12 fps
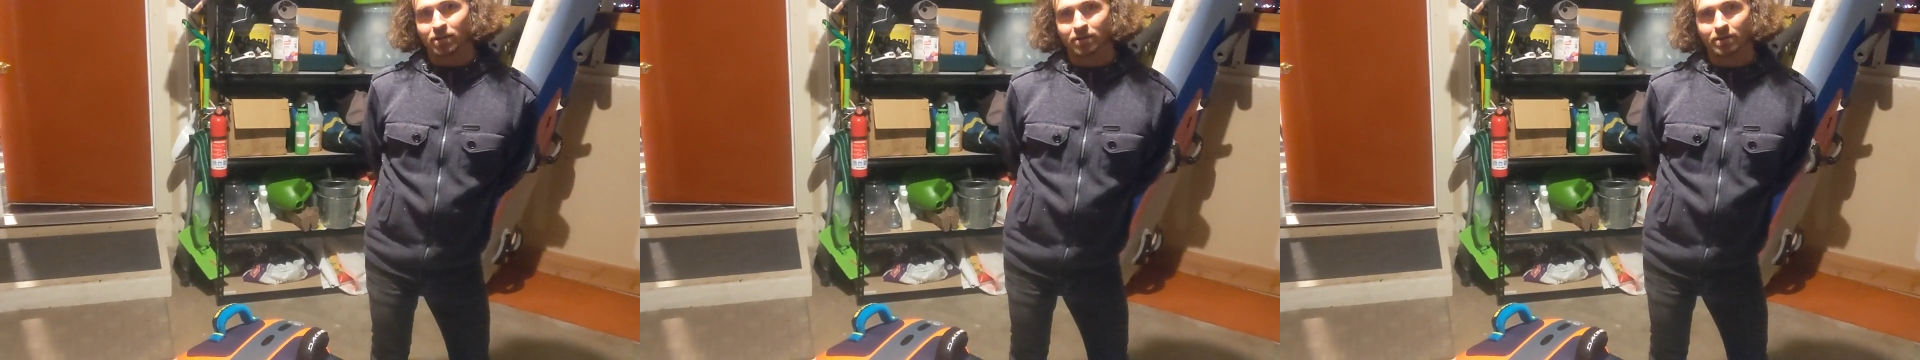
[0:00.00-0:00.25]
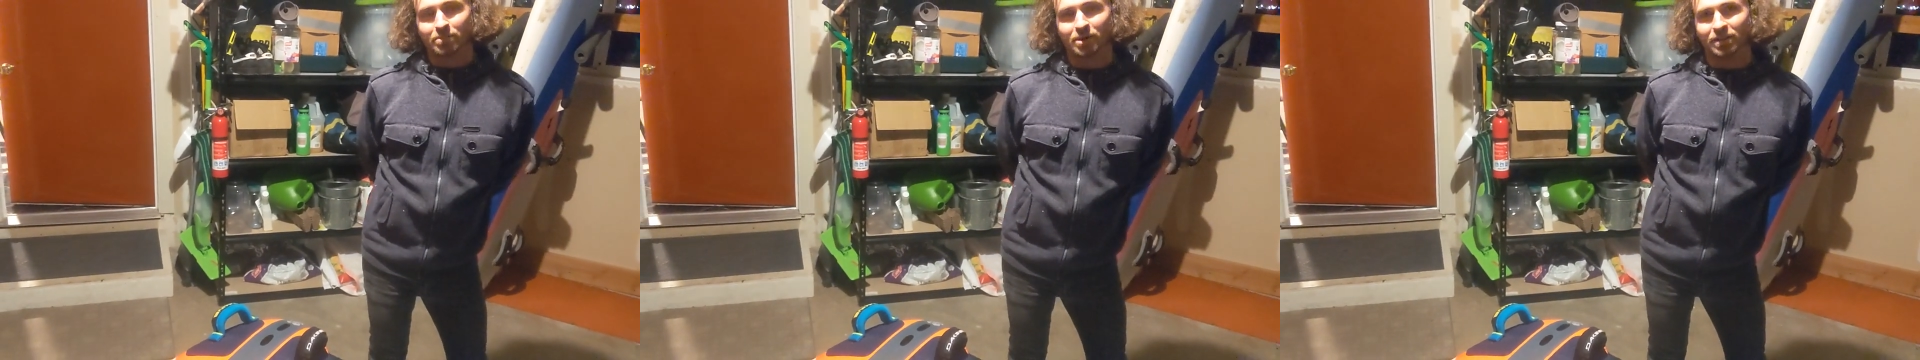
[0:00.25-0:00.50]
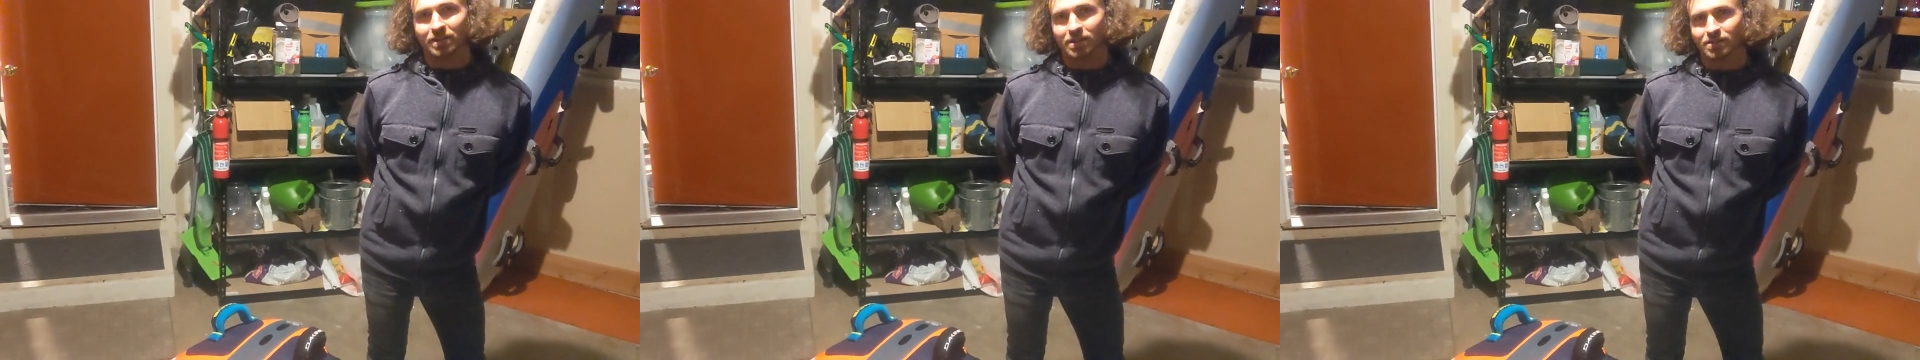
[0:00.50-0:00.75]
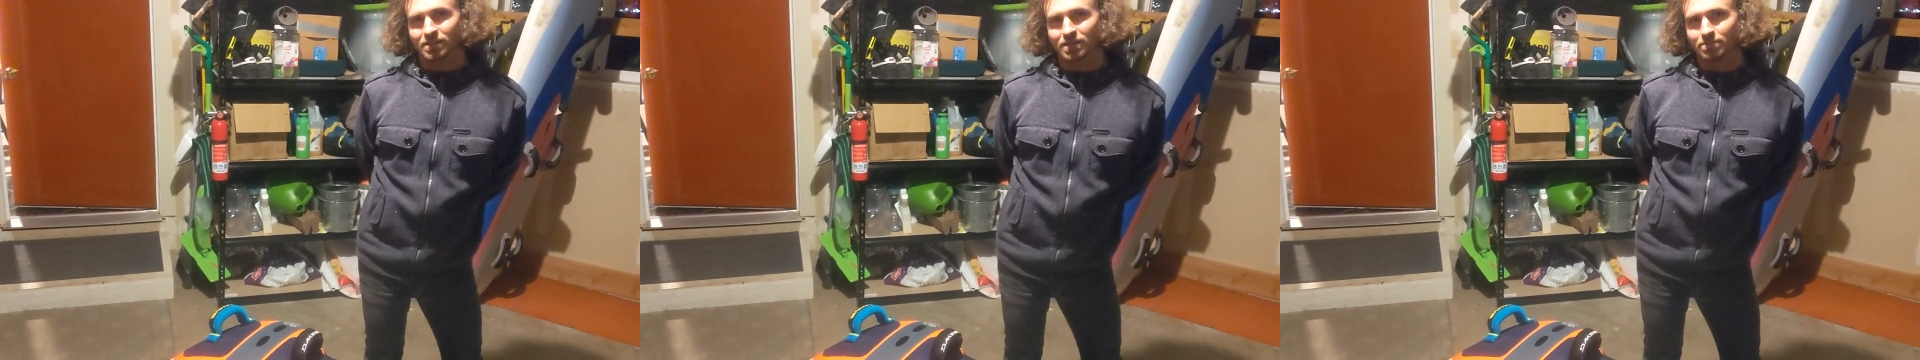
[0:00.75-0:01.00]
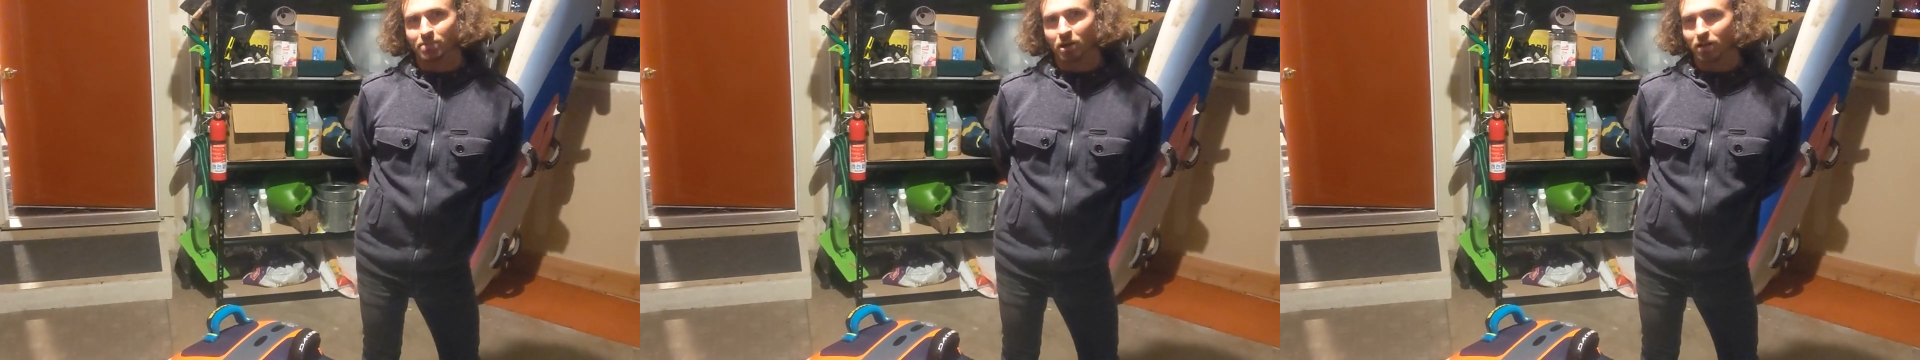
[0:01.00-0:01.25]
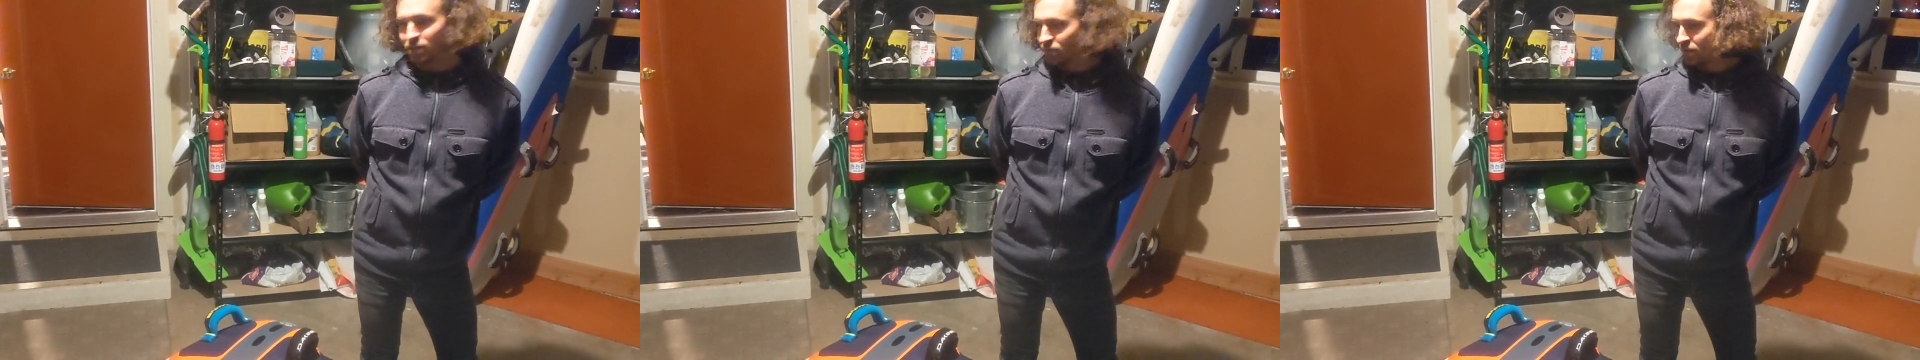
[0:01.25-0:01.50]
here in a pretty gusty
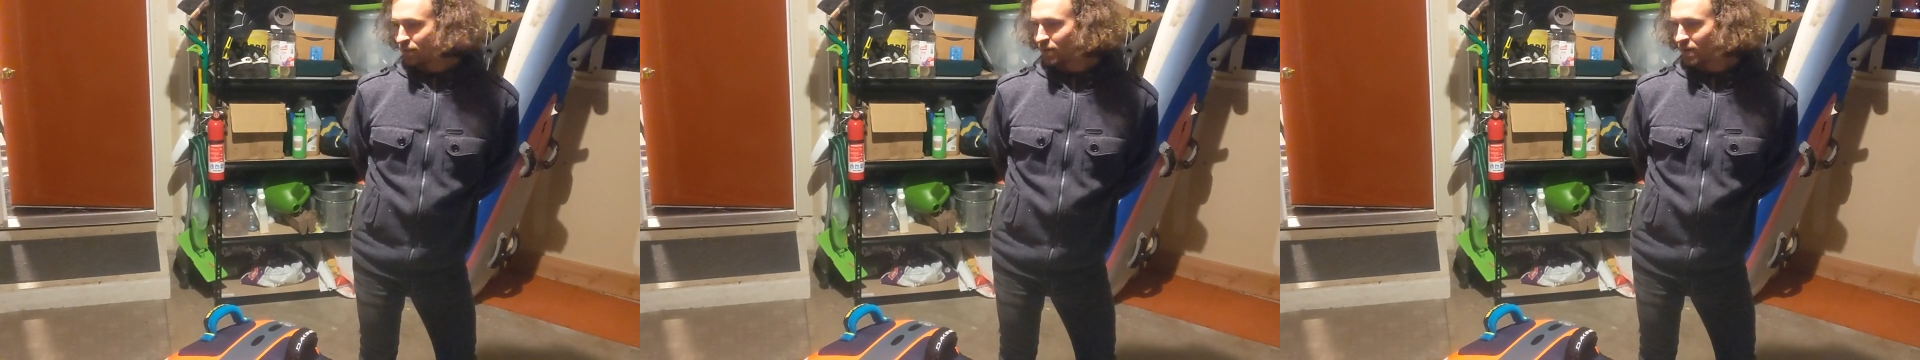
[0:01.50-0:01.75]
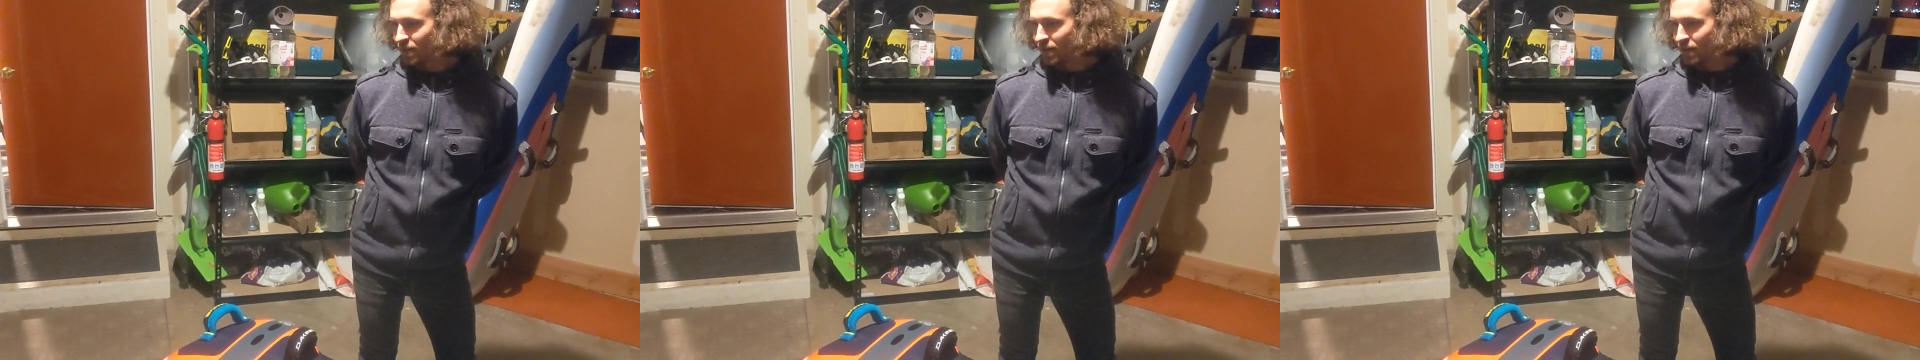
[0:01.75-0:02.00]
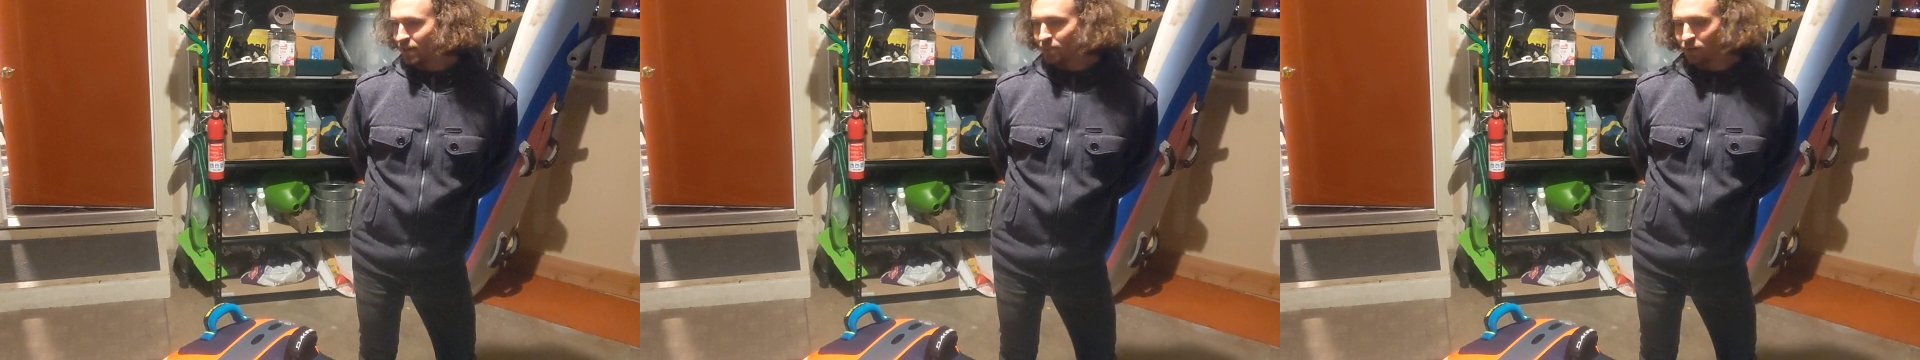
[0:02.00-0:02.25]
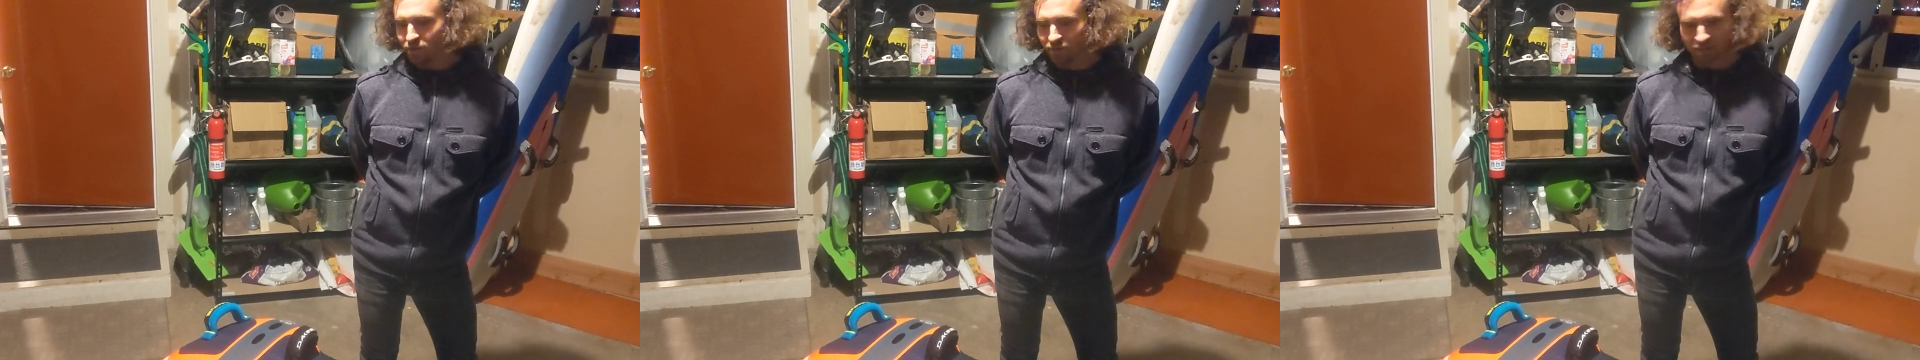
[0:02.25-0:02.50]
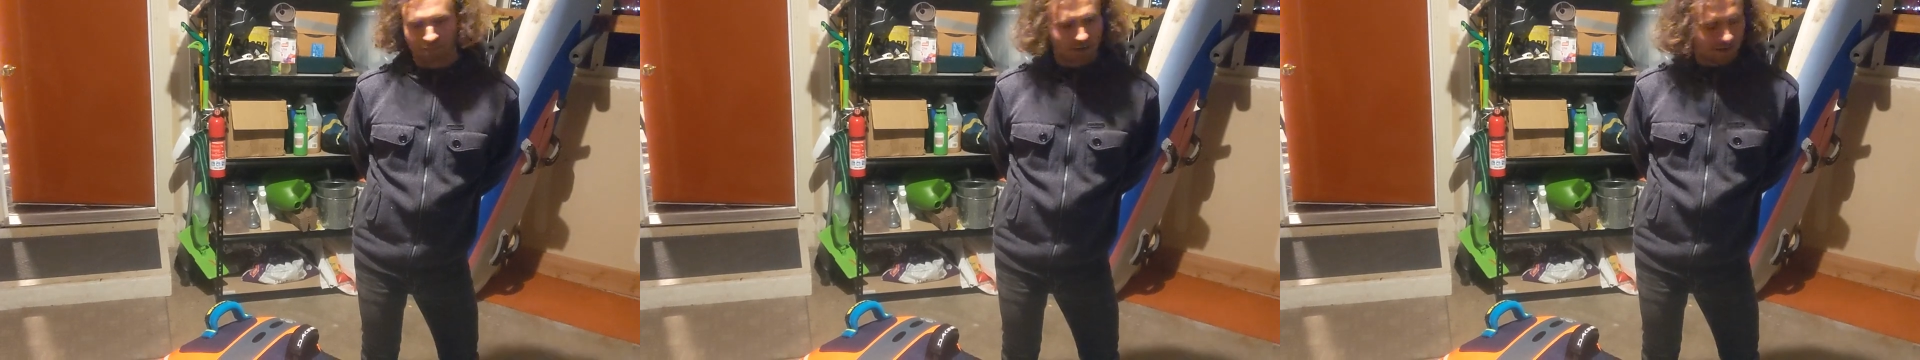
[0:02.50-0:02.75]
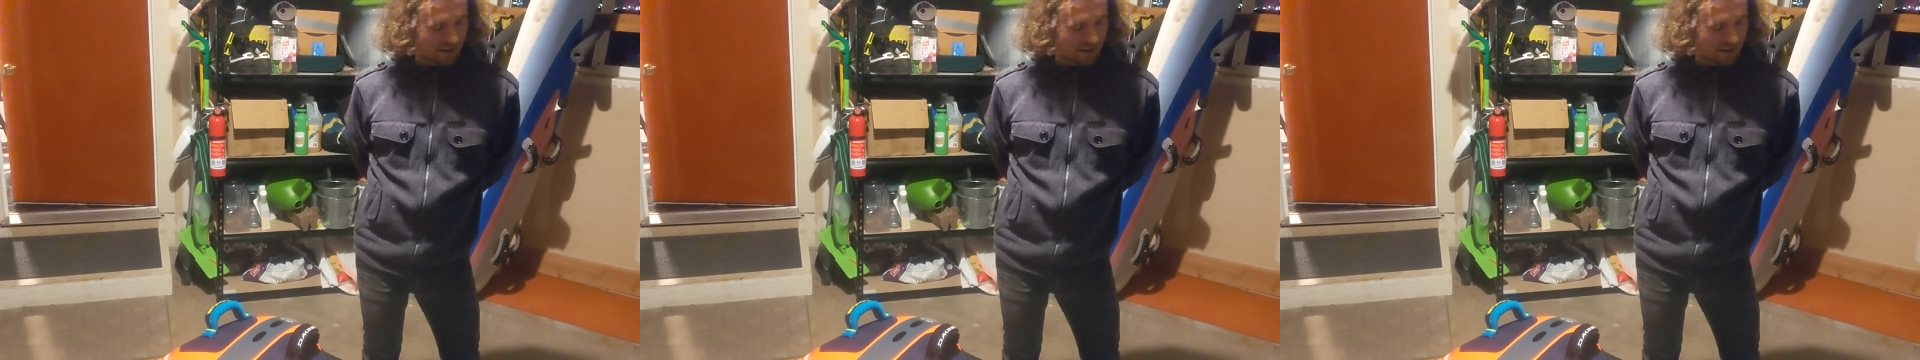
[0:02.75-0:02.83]
spot, so I'll ride that the most.